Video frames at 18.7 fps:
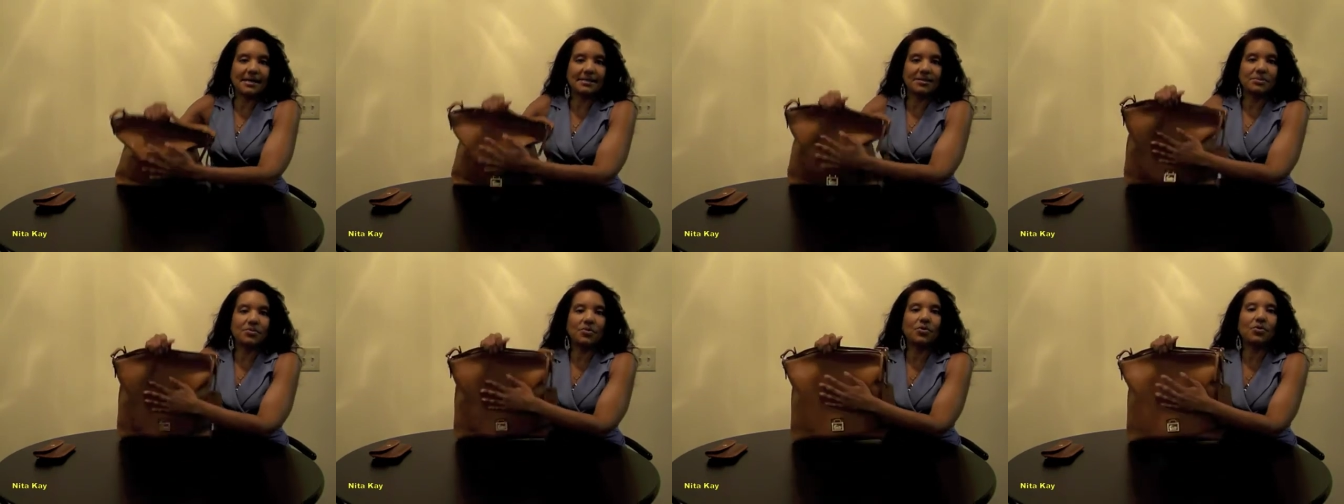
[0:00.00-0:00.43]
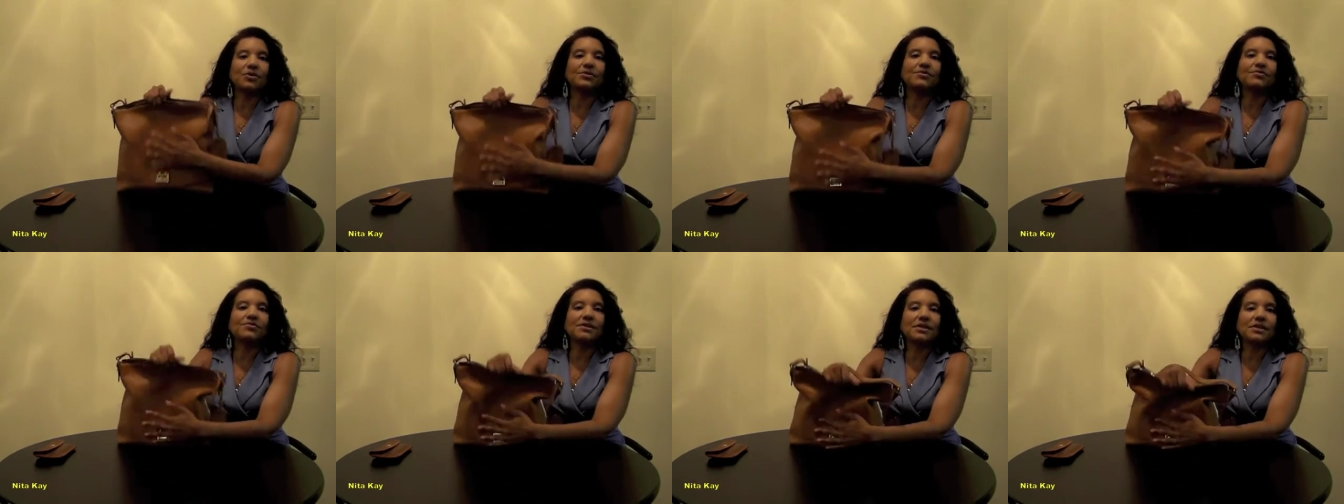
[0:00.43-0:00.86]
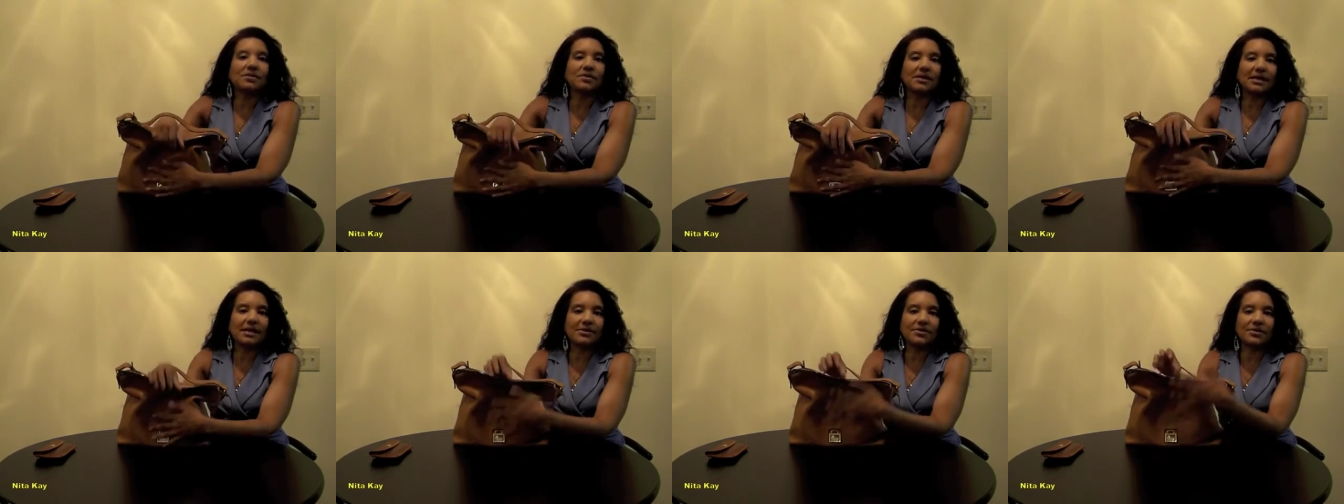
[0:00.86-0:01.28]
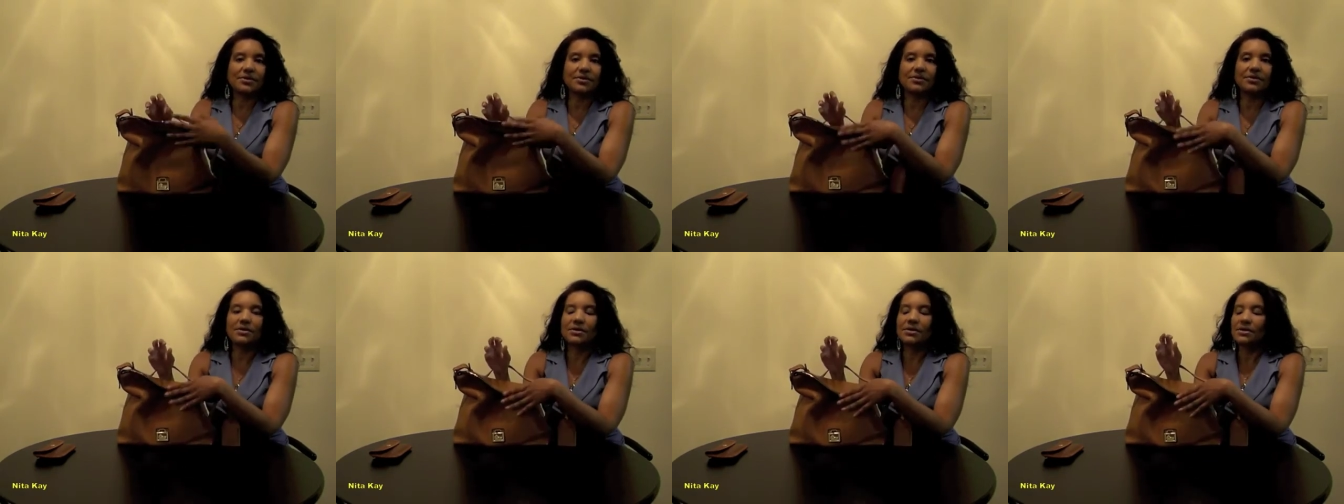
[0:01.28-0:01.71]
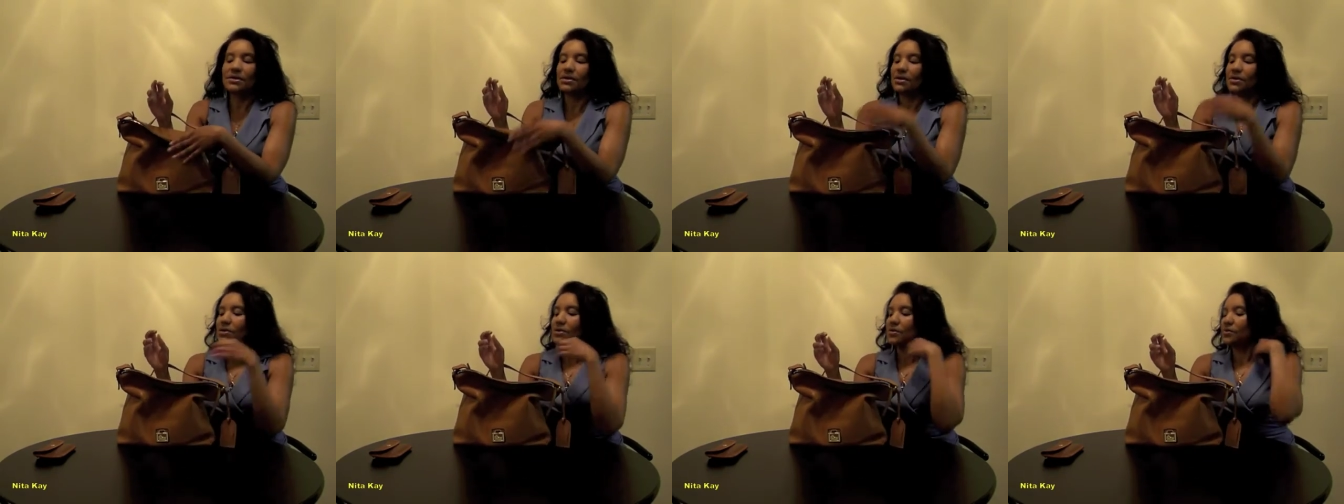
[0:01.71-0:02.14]
The Portofino leather,
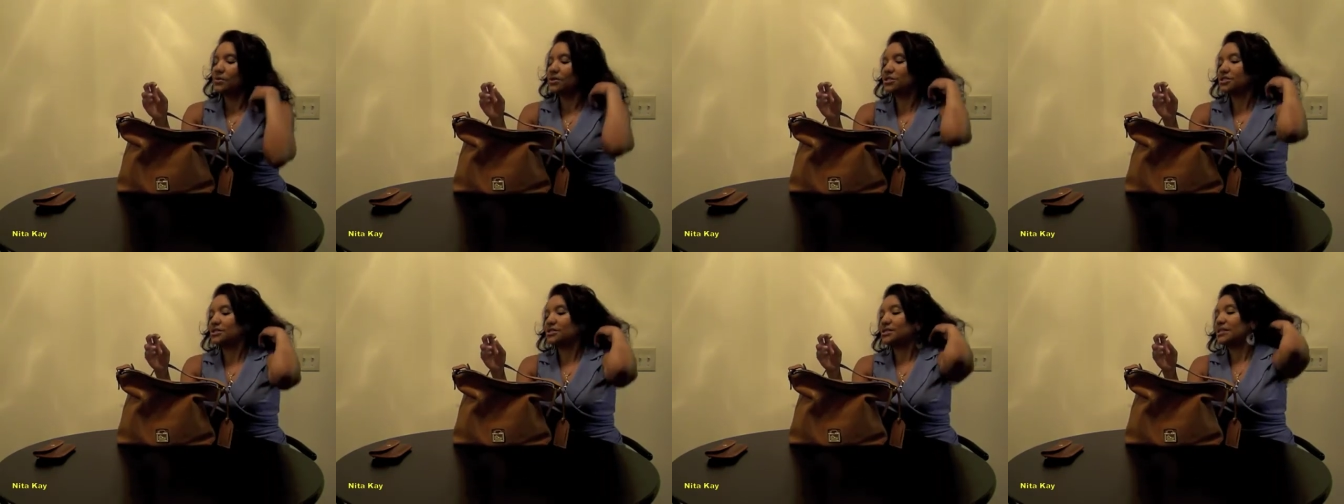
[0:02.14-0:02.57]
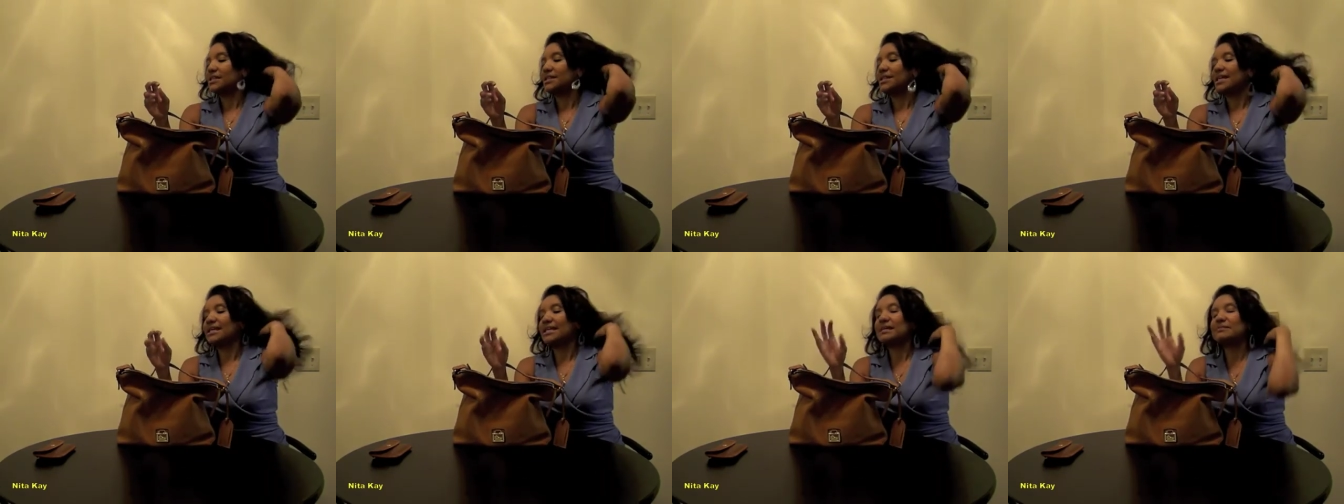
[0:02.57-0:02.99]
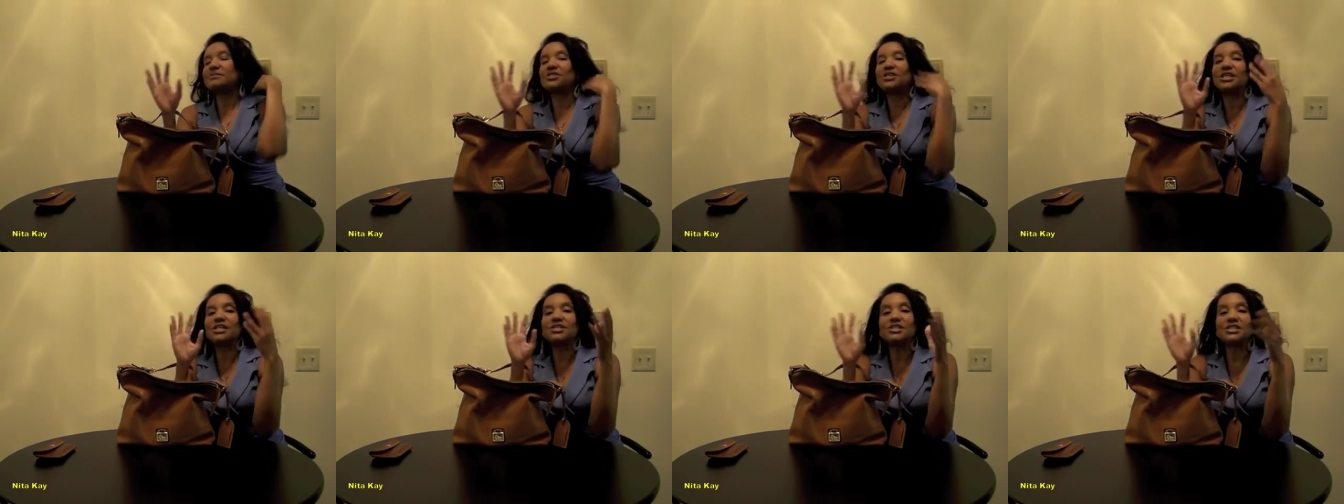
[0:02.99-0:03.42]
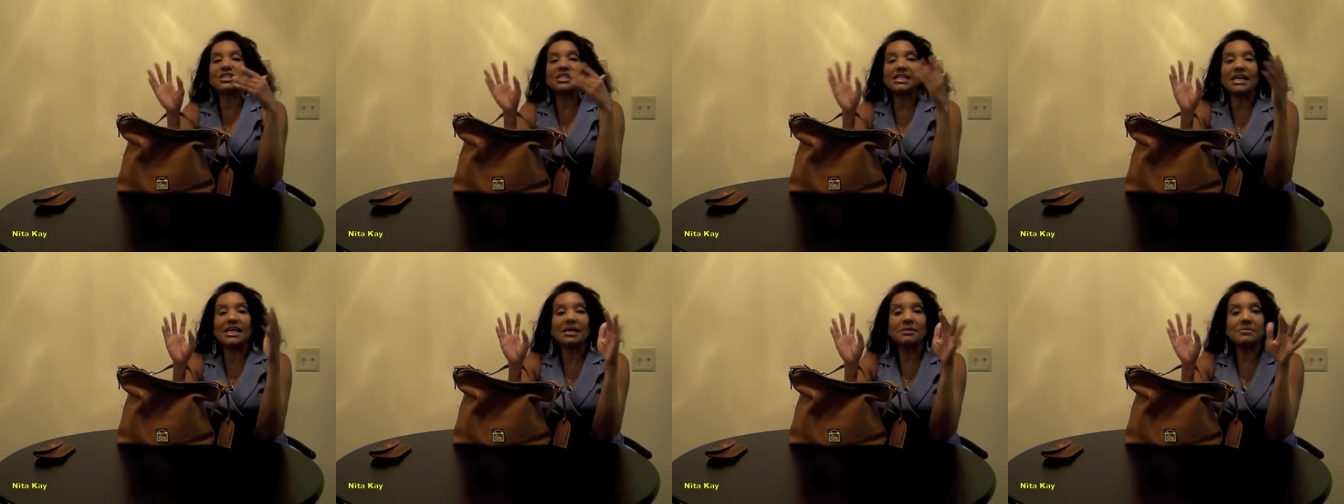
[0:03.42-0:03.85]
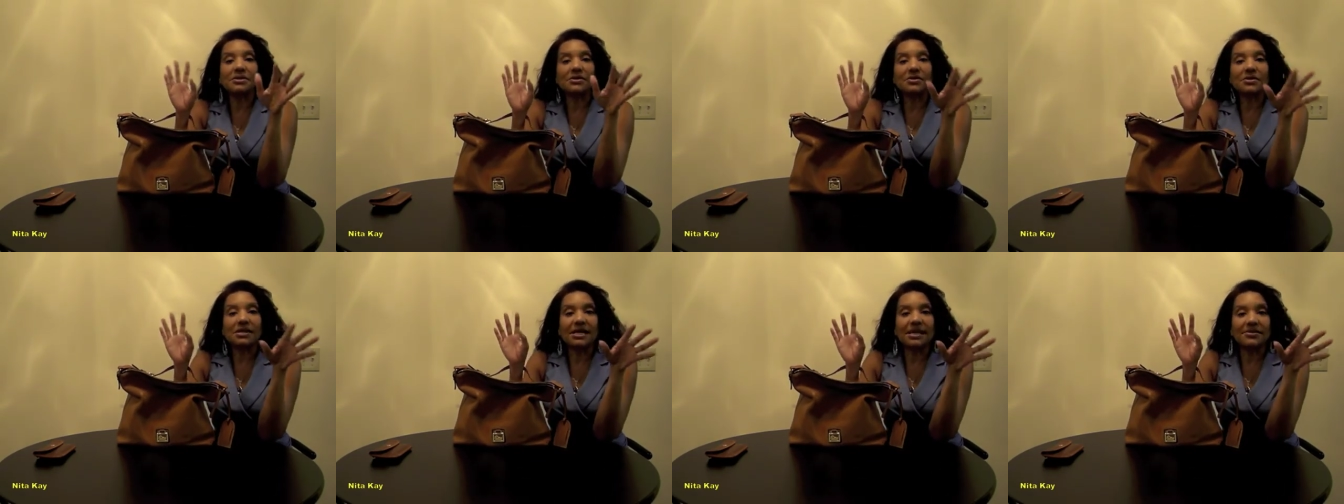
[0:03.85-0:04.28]
which they keep changing the name of
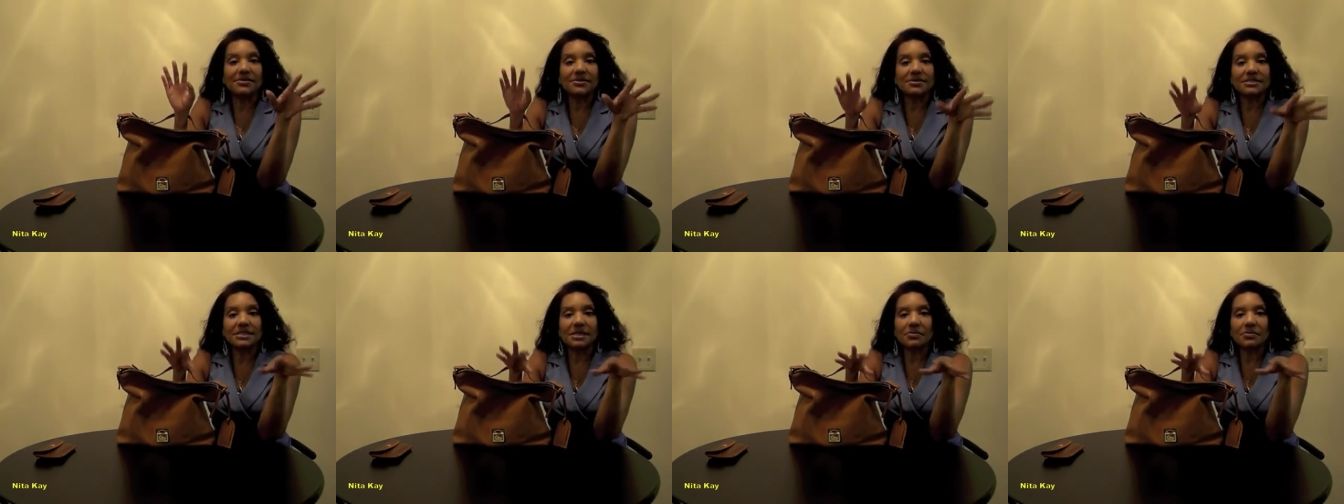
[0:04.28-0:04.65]
their leathers.